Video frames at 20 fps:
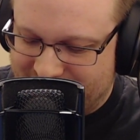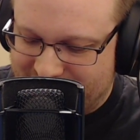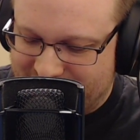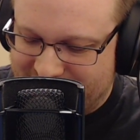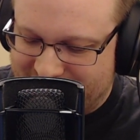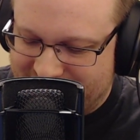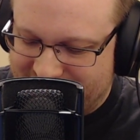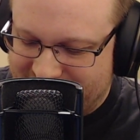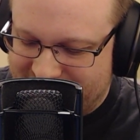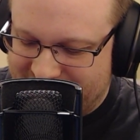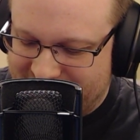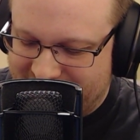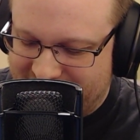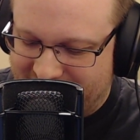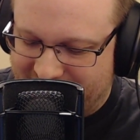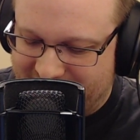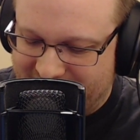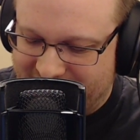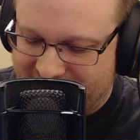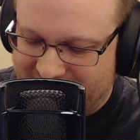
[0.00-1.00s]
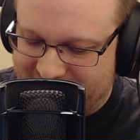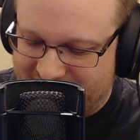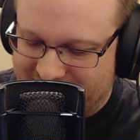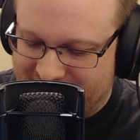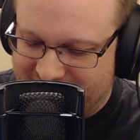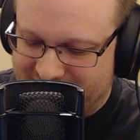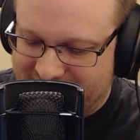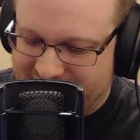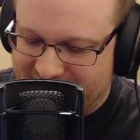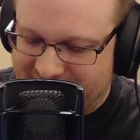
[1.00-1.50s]
really. And
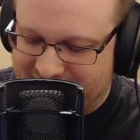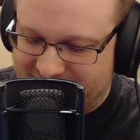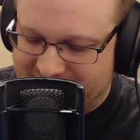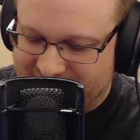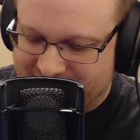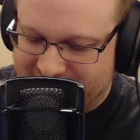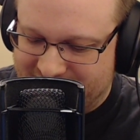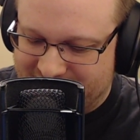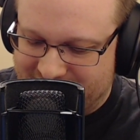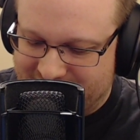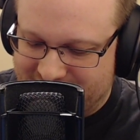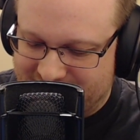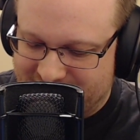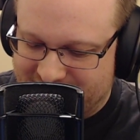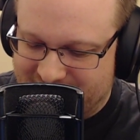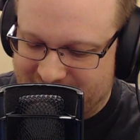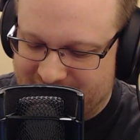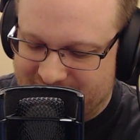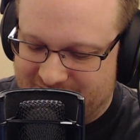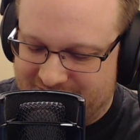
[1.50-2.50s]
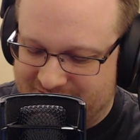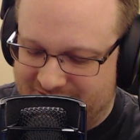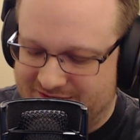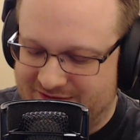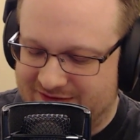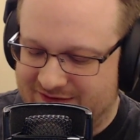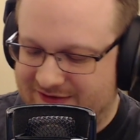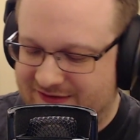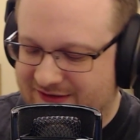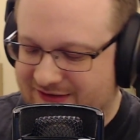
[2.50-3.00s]
then the, the
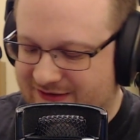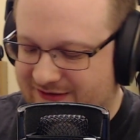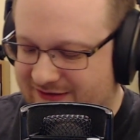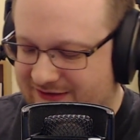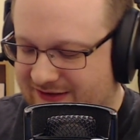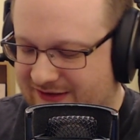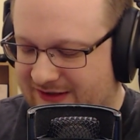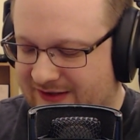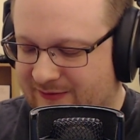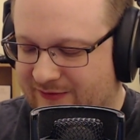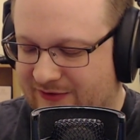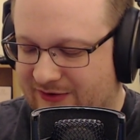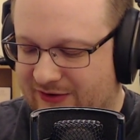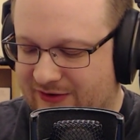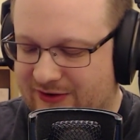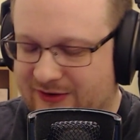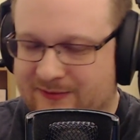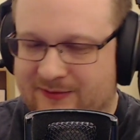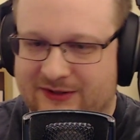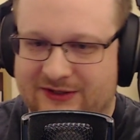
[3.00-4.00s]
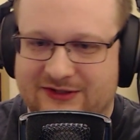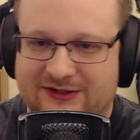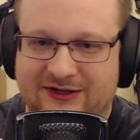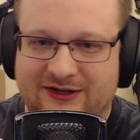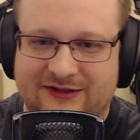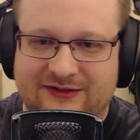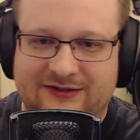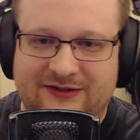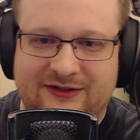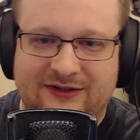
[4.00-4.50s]
this this uh, volume
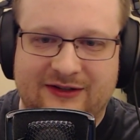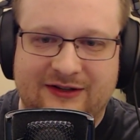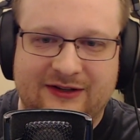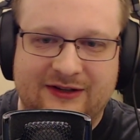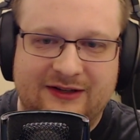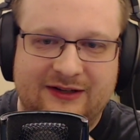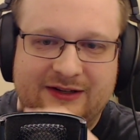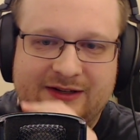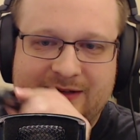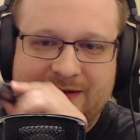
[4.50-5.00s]
adjuster.